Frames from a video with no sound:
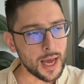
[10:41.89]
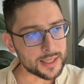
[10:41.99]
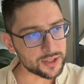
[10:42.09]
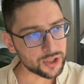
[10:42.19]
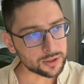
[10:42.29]

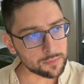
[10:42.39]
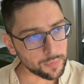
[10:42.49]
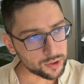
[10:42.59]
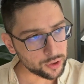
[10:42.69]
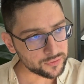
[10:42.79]
at a certain
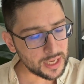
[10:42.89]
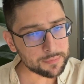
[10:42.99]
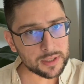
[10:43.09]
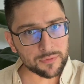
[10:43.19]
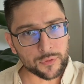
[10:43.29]
point of
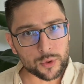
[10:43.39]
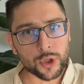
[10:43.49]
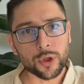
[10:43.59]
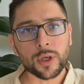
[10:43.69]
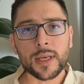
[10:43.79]
time in the
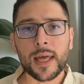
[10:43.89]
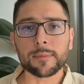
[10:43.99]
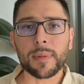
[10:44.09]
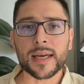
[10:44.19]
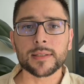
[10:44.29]
future you can
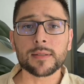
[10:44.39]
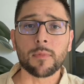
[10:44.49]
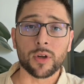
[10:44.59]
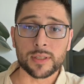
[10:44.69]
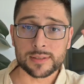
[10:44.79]
get back this
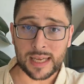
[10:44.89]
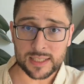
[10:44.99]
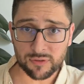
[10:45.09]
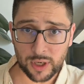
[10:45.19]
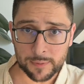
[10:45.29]
money
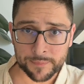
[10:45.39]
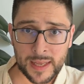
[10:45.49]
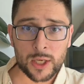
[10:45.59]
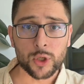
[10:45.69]
tax-free.